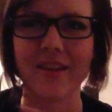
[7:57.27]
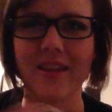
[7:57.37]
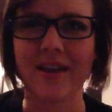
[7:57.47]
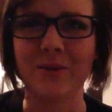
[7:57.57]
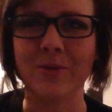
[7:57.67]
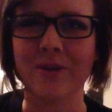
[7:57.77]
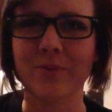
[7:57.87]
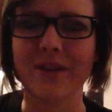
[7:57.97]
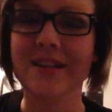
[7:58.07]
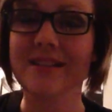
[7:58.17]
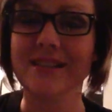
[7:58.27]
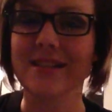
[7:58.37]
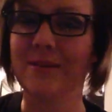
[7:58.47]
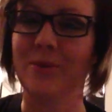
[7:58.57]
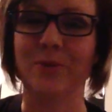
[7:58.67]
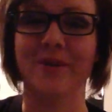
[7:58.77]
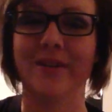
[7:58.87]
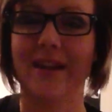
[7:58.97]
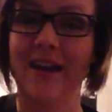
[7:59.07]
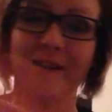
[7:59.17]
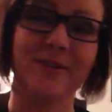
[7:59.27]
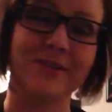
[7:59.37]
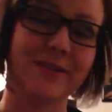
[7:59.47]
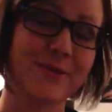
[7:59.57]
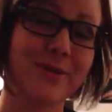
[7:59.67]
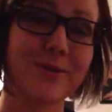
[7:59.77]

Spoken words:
that annoying, but he didn't seem annoyed at all, and it was